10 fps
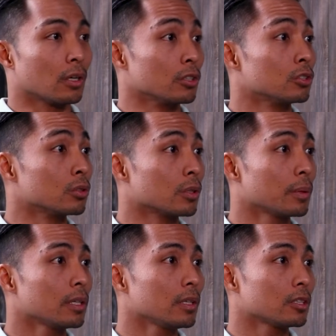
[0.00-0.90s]
Are you still
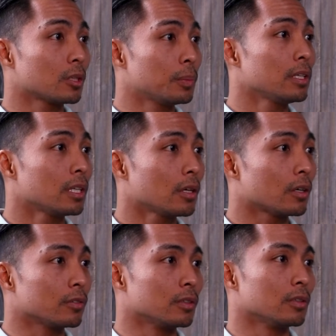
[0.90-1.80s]
competing now, or
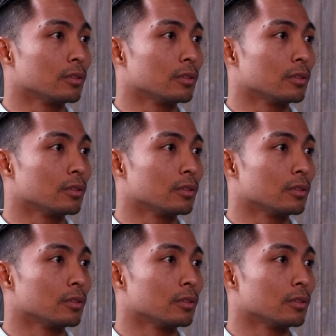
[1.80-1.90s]
are you